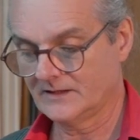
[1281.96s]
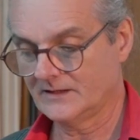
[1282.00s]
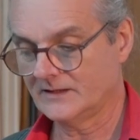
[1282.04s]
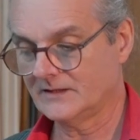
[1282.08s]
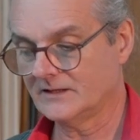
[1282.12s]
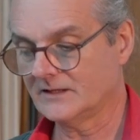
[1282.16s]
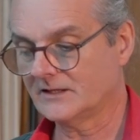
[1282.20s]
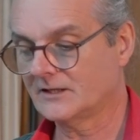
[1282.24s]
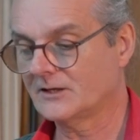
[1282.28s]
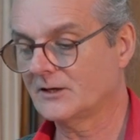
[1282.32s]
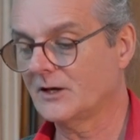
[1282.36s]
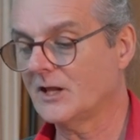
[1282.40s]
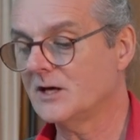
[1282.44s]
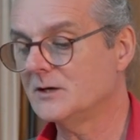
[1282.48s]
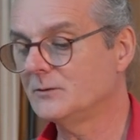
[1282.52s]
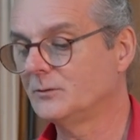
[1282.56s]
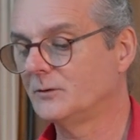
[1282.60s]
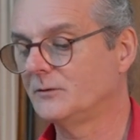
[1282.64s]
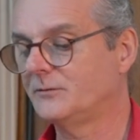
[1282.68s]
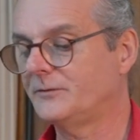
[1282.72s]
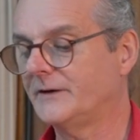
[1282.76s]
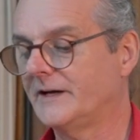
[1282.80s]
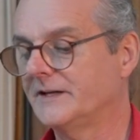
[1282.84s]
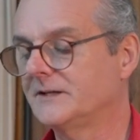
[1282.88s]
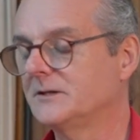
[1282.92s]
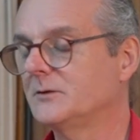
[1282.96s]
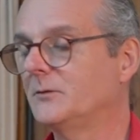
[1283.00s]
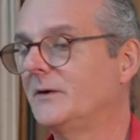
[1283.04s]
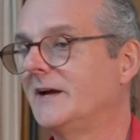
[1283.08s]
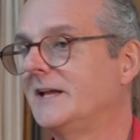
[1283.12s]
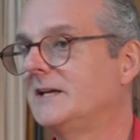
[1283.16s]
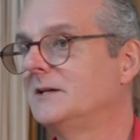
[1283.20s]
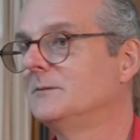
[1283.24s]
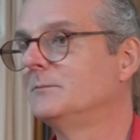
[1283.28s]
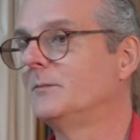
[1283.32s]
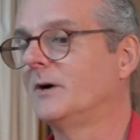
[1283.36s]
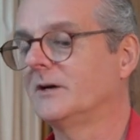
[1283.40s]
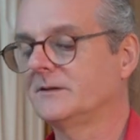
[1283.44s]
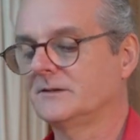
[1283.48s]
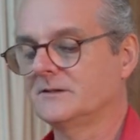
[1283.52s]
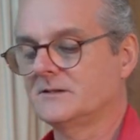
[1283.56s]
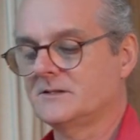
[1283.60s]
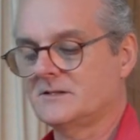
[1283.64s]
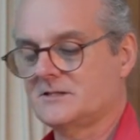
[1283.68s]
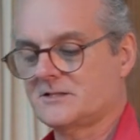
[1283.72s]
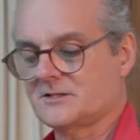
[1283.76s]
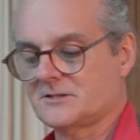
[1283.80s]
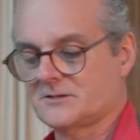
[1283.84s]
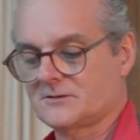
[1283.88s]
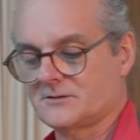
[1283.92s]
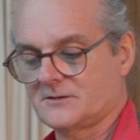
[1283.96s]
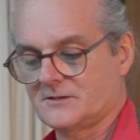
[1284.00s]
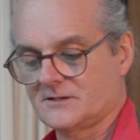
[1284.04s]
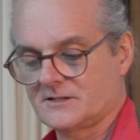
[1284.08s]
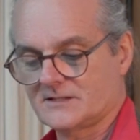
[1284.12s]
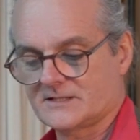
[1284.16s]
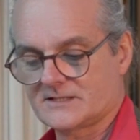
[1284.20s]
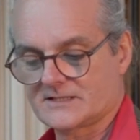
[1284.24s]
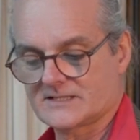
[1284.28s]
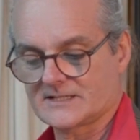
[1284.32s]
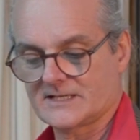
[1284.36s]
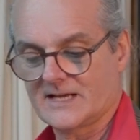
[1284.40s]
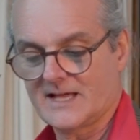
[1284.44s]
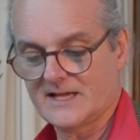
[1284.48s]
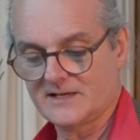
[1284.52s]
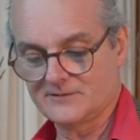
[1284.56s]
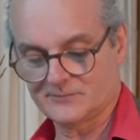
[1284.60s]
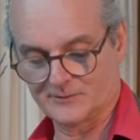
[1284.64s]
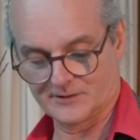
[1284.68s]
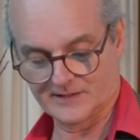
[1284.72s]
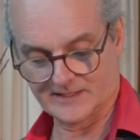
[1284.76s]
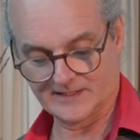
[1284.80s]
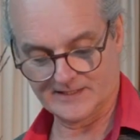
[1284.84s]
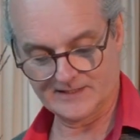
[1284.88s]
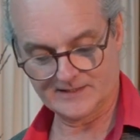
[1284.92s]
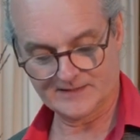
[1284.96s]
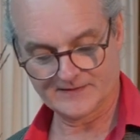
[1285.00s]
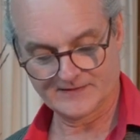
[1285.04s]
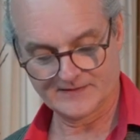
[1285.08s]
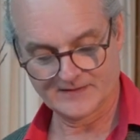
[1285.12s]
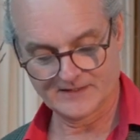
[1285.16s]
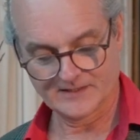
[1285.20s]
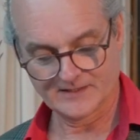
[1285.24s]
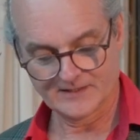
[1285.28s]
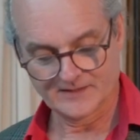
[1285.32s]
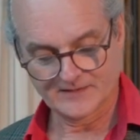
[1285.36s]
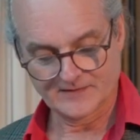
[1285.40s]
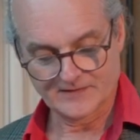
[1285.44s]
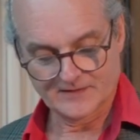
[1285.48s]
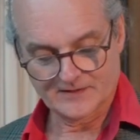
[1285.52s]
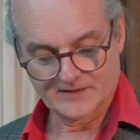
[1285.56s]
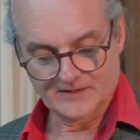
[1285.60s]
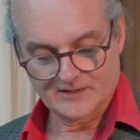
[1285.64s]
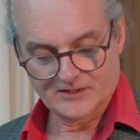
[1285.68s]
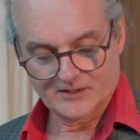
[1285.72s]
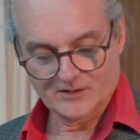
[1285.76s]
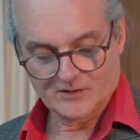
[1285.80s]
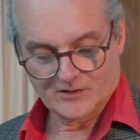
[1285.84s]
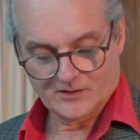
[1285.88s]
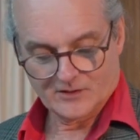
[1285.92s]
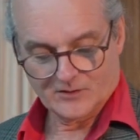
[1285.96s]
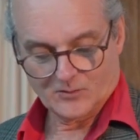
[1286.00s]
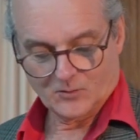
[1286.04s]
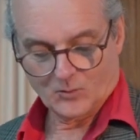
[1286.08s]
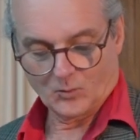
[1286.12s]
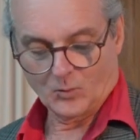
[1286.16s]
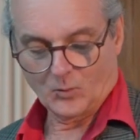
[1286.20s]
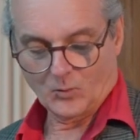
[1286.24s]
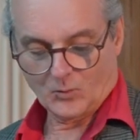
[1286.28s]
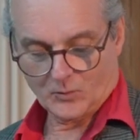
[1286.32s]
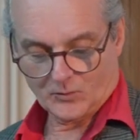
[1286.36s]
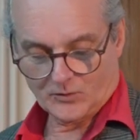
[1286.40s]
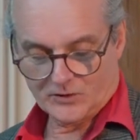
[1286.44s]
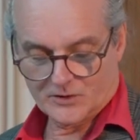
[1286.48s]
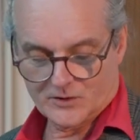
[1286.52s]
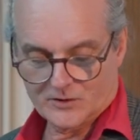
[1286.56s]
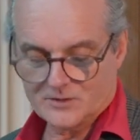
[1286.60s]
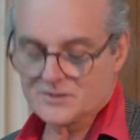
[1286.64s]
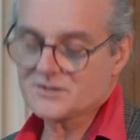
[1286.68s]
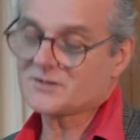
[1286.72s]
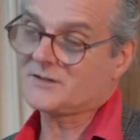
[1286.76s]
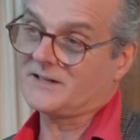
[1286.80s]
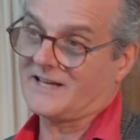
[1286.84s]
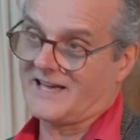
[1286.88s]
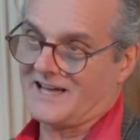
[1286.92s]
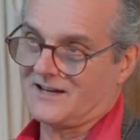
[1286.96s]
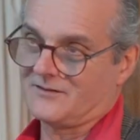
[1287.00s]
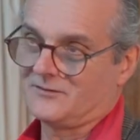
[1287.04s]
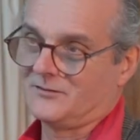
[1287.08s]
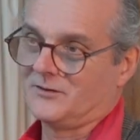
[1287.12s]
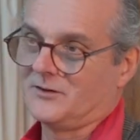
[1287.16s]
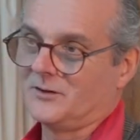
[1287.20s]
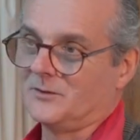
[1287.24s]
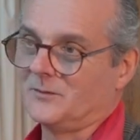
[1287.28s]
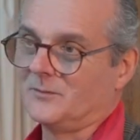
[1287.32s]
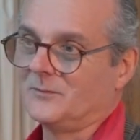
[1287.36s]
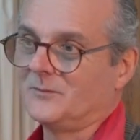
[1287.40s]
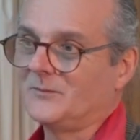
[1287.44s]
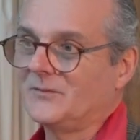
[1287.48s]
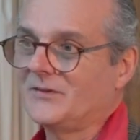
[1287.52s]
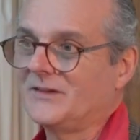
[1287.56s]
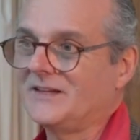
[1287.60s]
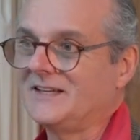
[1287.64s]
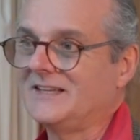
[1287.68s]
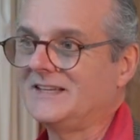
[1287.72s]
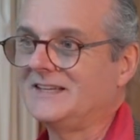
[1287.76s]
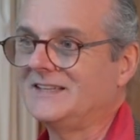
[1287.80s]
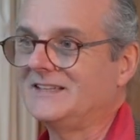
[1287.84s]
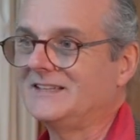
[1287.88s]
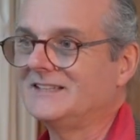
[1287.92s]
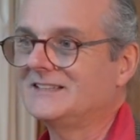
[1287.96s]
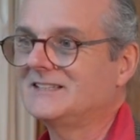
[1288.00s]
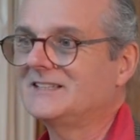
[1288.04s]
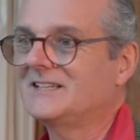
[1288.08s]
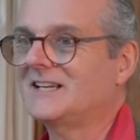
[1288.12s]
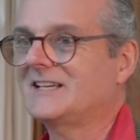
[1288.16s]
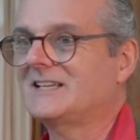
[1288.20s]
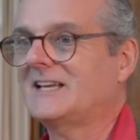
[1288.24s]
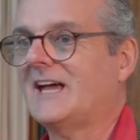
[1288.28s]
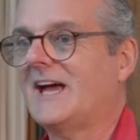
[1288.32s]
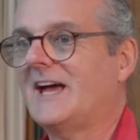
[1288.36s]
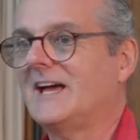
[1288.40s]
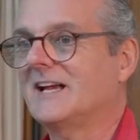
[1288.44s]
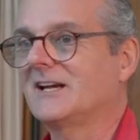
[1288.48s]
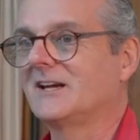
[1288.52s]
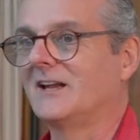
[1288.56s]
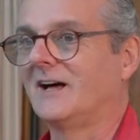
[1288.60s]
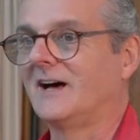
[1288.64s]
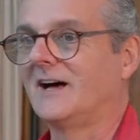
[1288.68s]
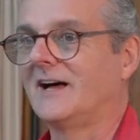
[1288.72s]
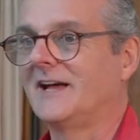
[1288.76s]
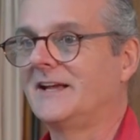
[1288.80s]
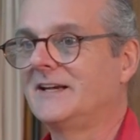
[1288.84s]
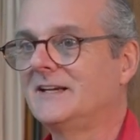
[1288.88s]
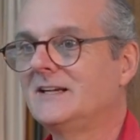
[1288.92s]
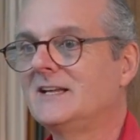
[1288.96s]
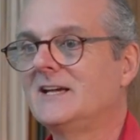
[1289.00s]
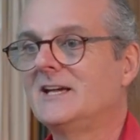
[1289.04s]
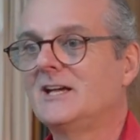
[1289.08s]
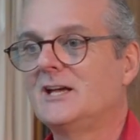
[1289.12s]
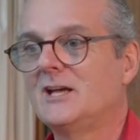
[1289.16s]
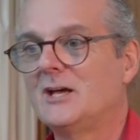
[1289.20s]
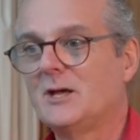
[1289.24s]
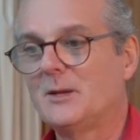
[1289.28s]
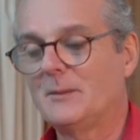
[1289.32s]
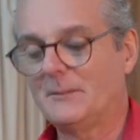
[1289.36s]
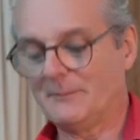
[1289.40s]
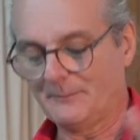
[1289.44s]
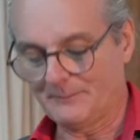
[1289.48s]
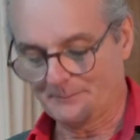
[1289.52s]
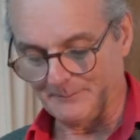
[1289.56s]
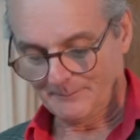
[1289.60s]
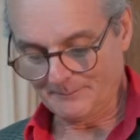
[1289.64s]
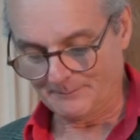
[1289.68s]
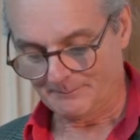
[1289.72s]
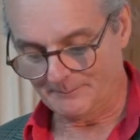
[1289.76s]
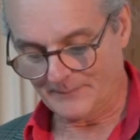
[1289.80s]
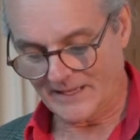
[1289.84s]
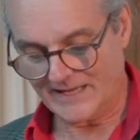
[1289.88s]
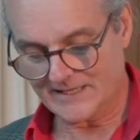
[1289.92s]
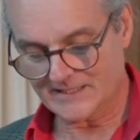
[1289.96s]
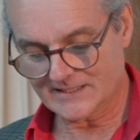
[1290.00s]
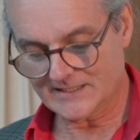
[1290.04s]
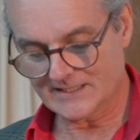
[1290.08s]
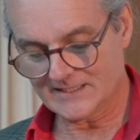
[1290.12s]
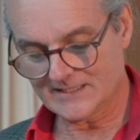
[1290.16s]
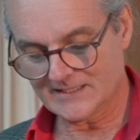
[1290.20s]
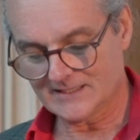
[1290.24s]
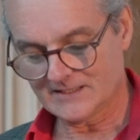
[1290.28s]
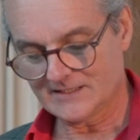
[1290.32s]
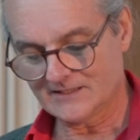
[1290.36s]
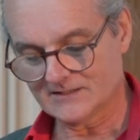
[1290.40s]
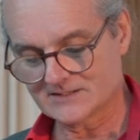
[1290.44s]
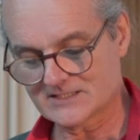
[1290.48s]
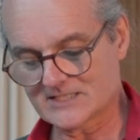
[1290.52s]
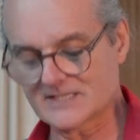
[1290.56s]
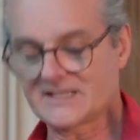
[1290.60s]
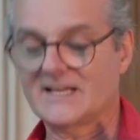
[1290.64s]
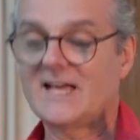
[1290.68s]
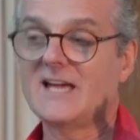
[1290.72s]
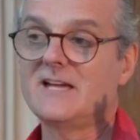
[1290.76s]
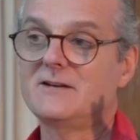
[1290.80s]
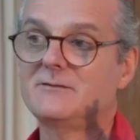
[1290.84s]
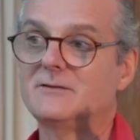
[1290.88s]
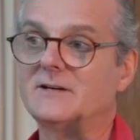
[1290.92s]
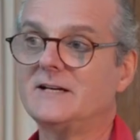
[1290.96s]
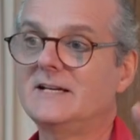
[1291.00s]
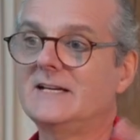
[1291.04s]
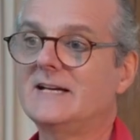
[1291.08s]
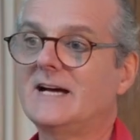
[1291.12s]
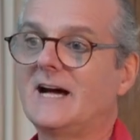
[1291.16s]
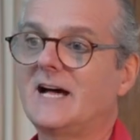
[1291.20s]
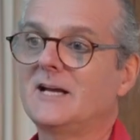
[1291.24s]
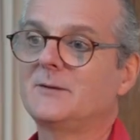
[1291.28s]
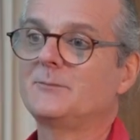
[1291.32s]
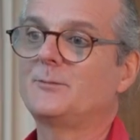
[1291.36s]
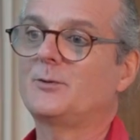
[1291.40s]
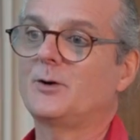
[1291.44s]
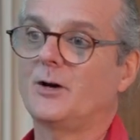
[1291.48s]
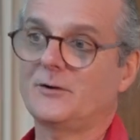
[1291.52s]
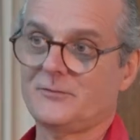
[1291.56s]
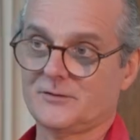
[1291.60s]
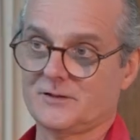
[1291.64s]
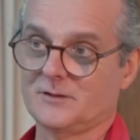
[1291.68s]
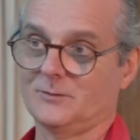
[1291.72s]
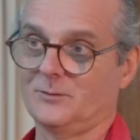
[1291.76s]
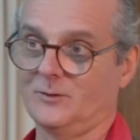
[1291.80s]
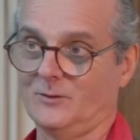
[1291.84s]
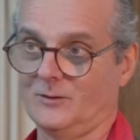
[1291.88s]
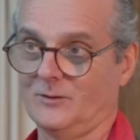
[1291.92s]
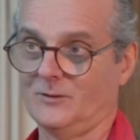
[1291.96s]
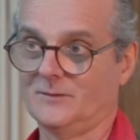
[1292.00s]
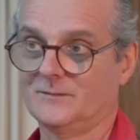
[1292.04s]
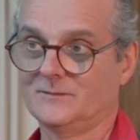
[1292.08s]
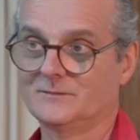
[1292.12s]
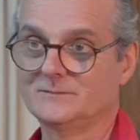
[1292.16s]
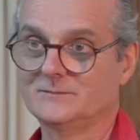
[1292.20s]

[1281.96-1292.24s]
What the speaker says: The Global Fund to End Modern Slavery used to have the tagline, "Making slavery unprofitable."